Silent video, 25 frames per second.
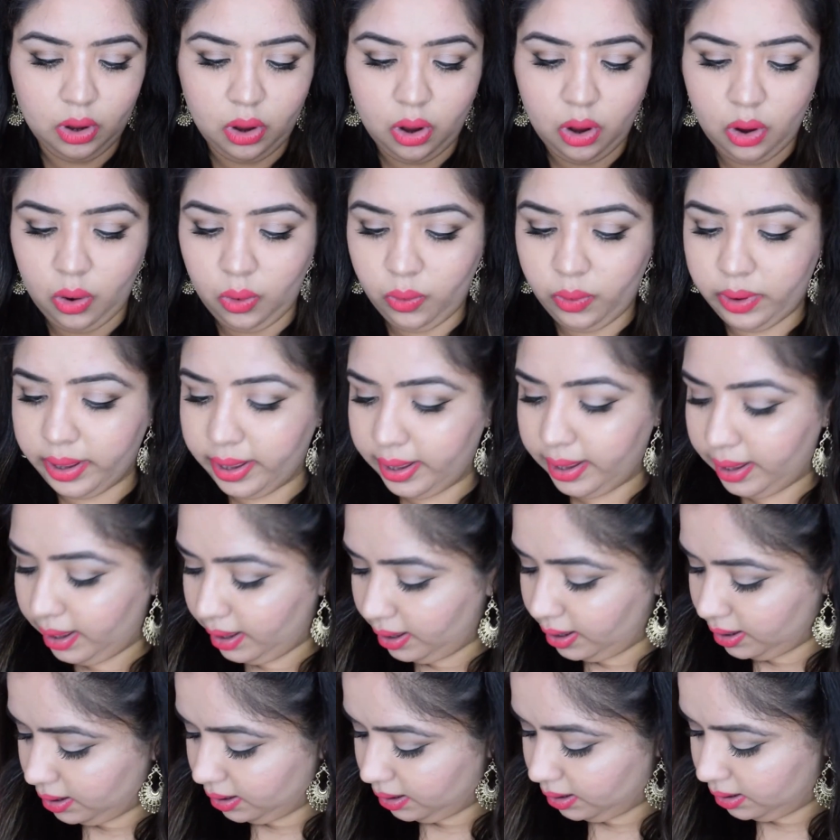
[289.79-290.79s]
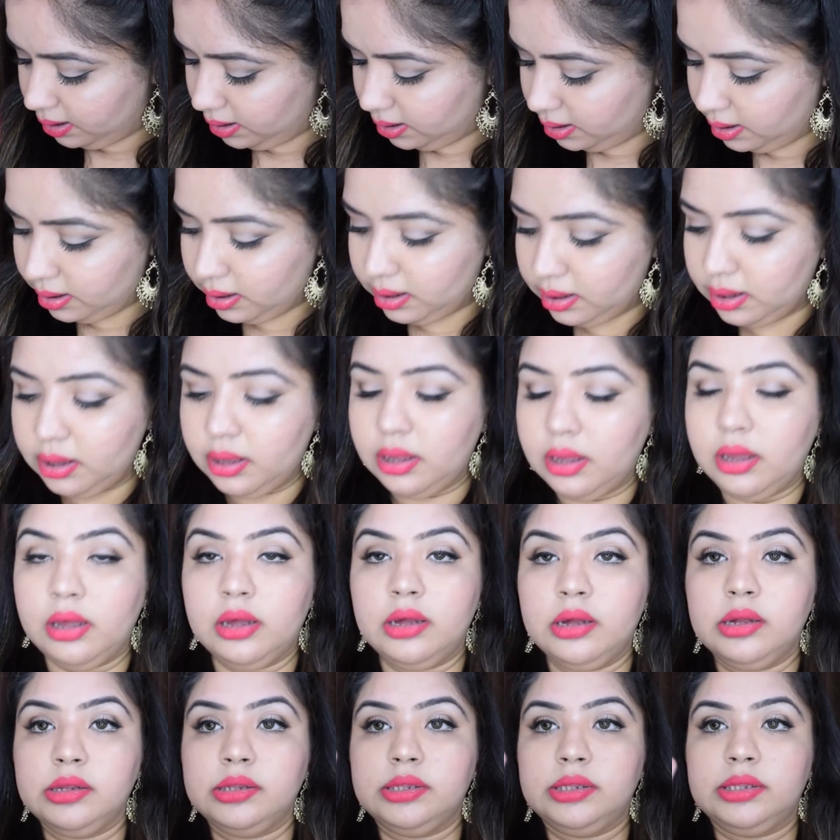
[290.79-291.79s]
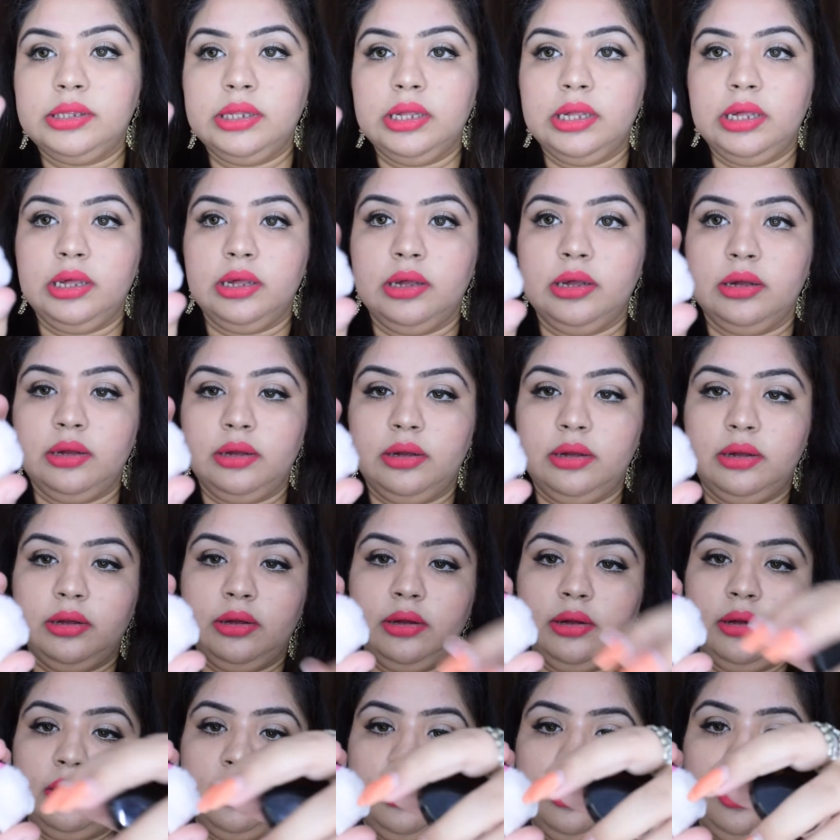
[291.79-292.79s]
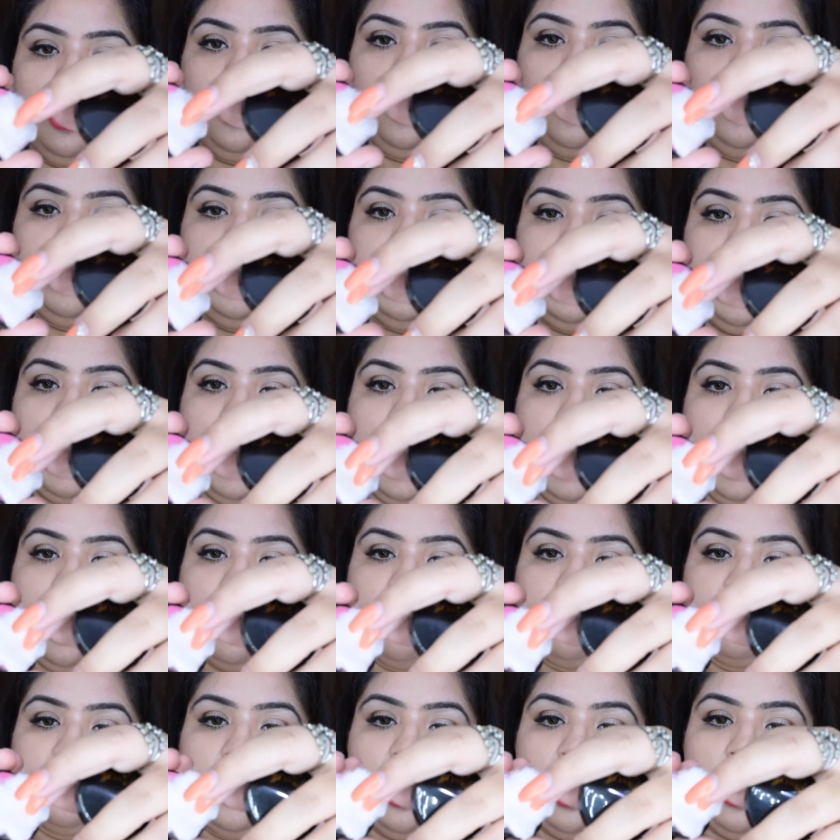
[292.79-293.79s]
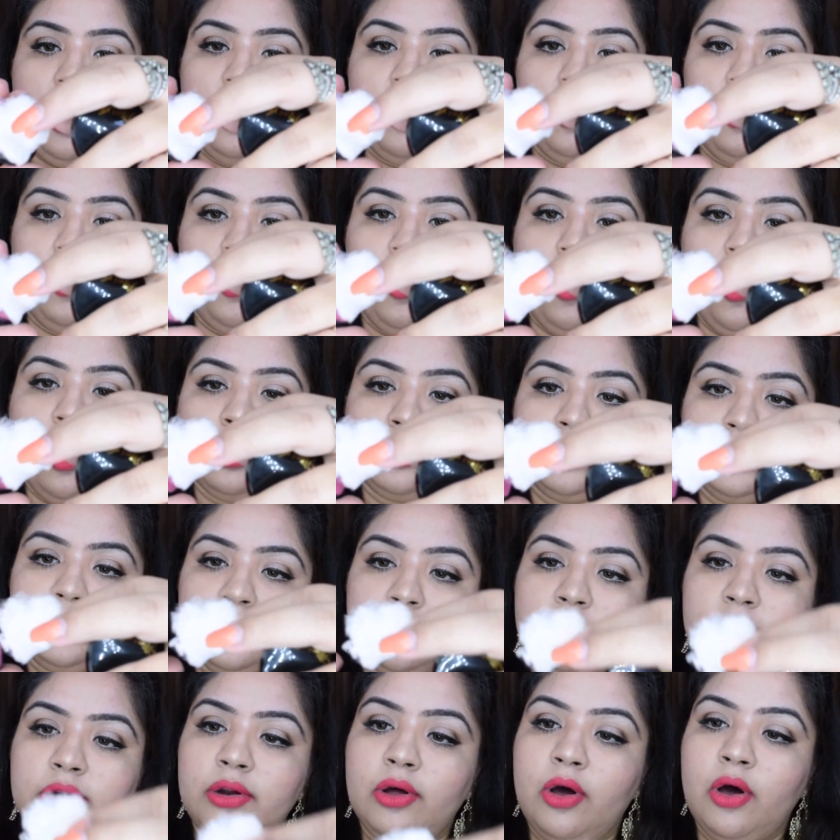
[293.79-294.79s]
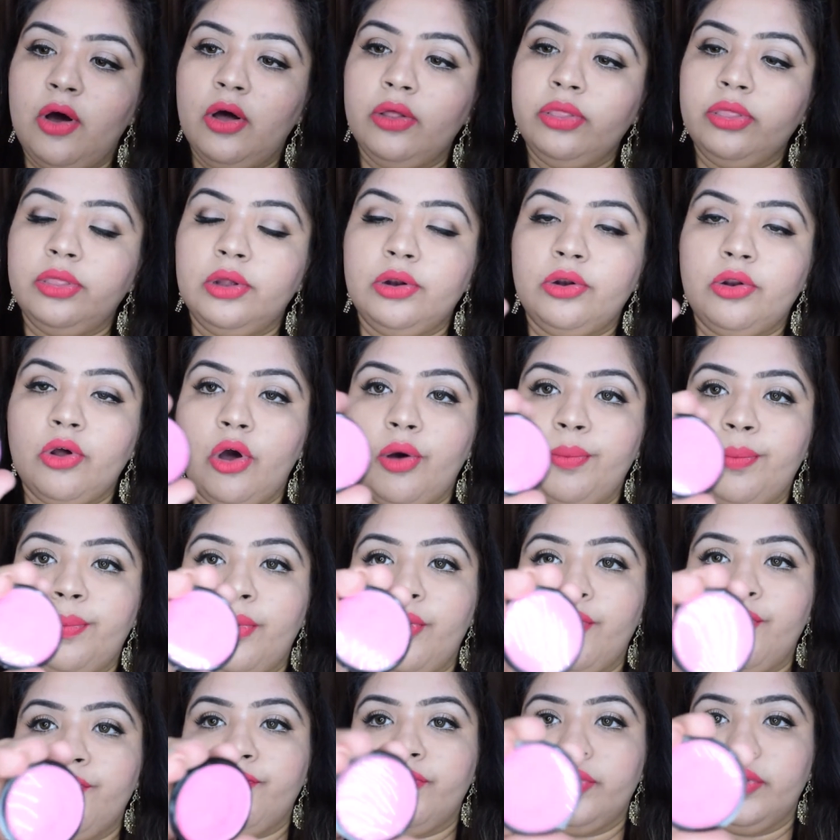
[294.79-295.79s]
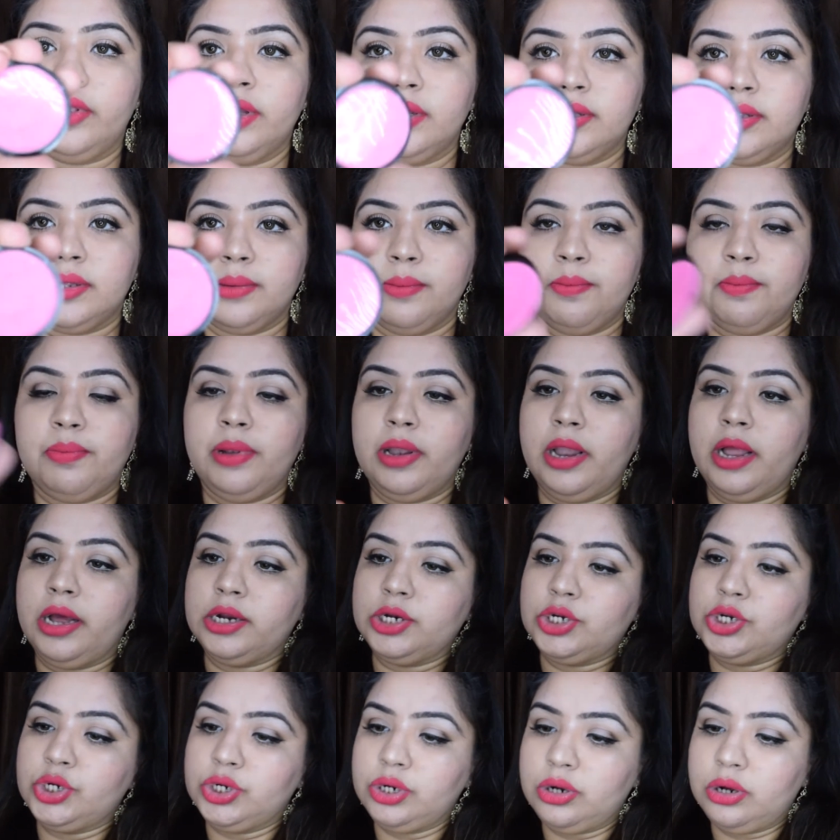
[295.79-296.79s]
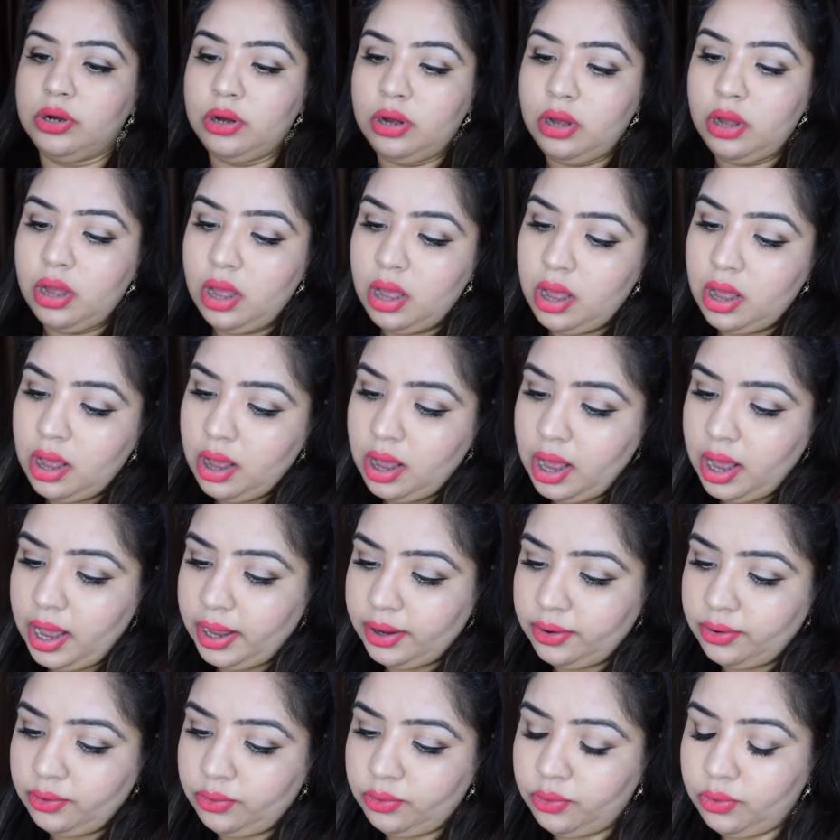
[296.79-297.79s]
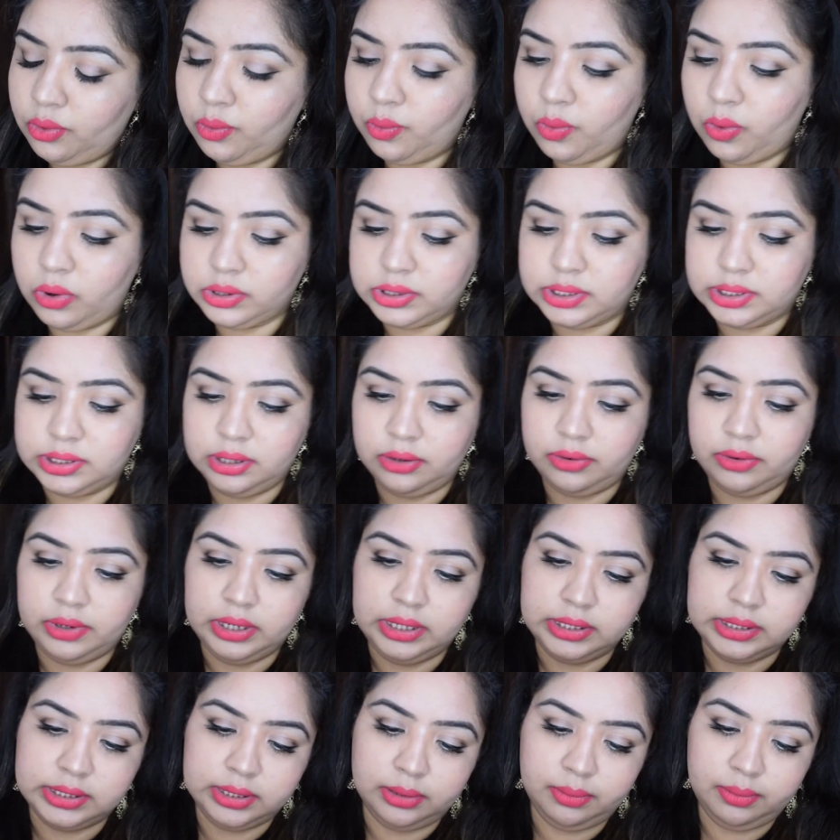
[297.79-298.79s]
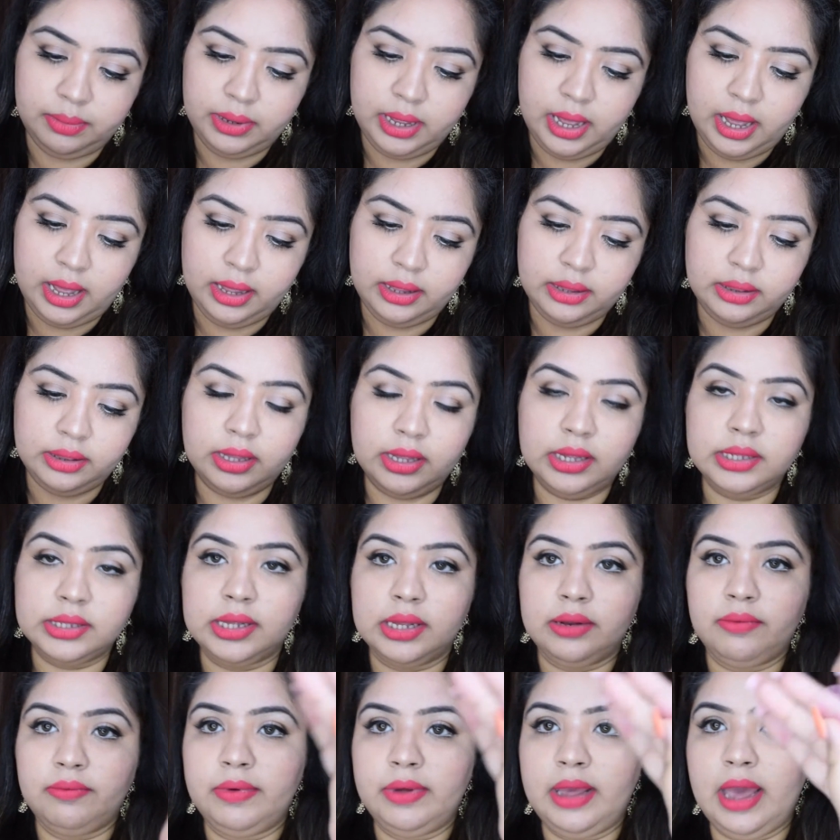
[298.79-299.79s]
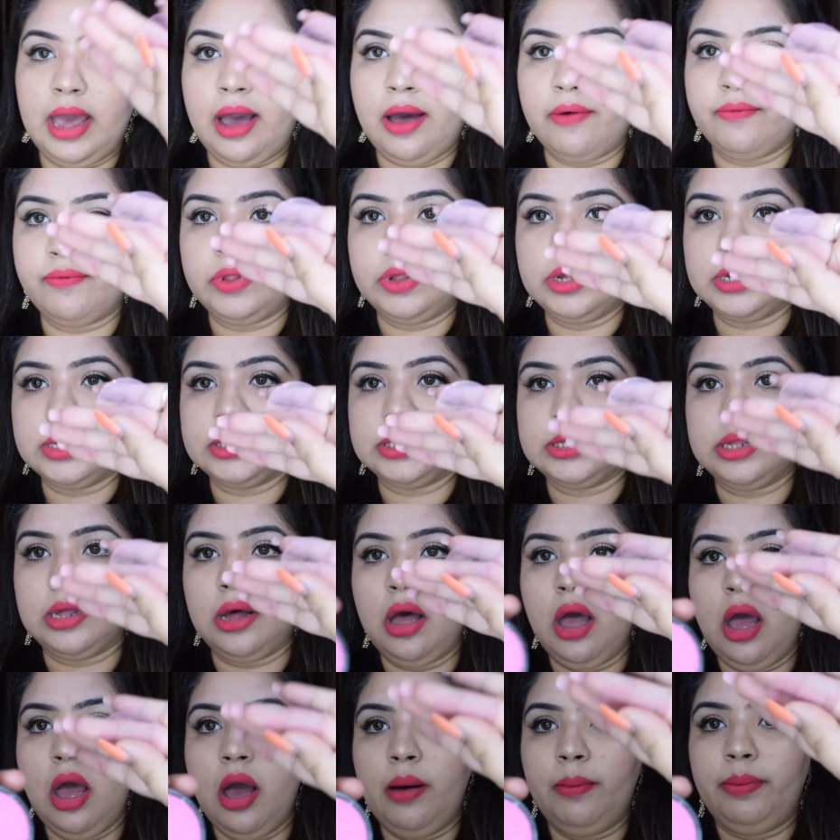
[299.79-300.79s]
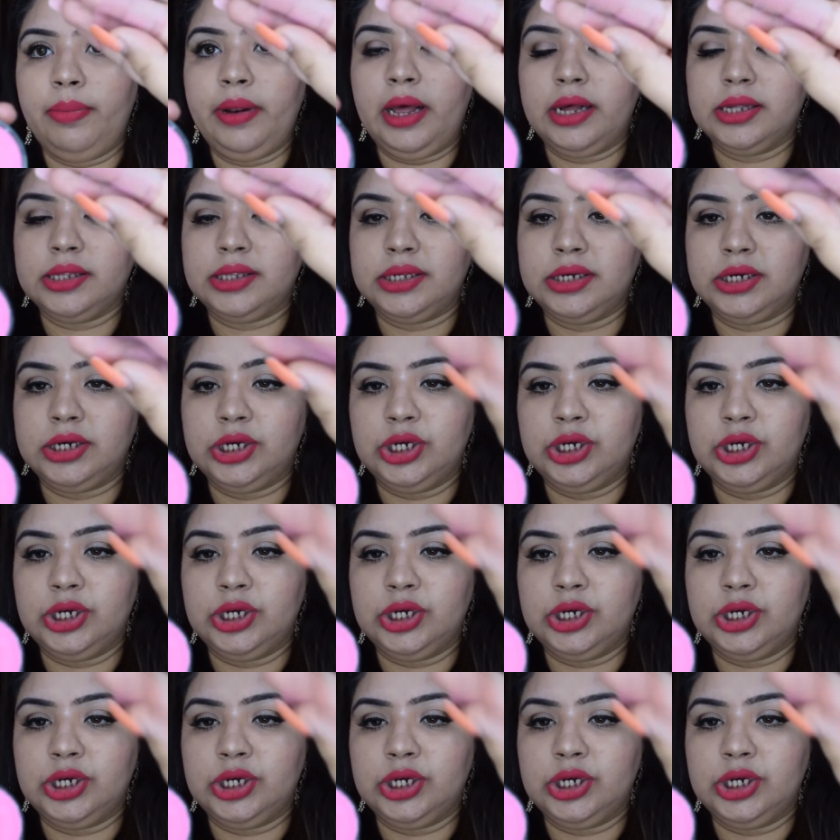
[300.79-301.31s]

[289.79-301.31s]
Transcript: Okay, see, we have a cotton on the top of this blusher. I don't know what's the reason behind this. And we have this plastic